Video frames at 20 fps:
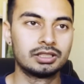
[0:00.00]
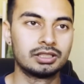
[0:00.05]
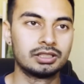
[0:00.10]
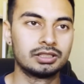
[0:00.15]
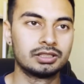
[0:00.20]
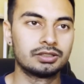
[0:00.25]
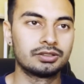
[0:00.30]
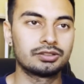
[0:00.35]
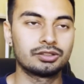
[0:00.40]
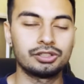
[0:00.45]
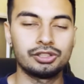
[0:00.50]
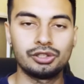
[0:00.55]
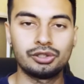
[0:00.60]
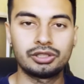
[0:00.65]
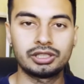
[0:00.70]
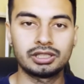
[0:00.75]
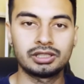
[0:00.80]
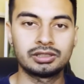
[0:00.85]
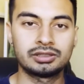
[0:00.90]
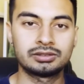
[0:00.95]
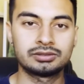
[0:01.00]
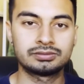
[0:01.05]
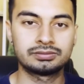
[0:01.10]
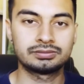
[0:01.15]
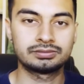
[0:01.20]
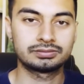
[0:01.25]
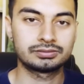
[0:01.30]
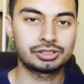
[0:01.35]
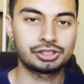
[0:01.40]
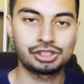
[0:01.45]
so you can
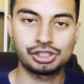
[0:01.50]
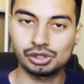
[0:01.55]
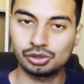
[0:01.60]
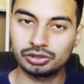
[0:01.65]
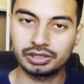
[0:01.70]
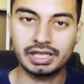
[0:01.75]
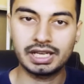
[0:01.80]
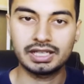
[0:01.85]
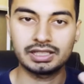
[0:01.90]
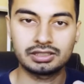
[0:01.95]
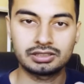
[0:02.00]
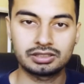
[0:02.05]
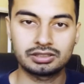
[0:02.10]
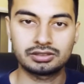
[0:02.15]
show that